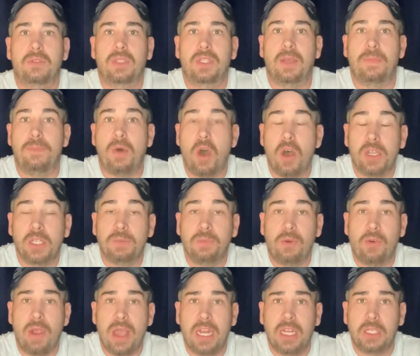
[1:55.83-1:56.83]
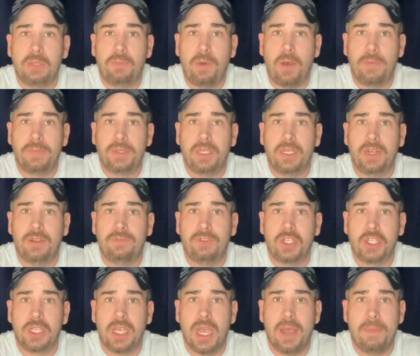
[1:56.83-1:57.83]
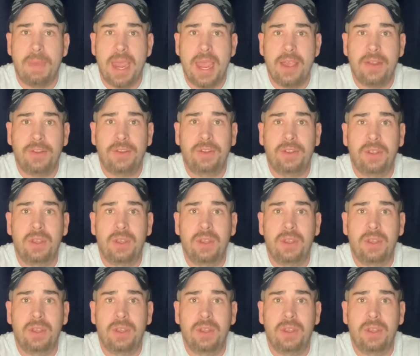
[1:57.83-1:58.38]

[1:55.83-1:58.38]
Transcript: the Miles Morales pops that have just come out.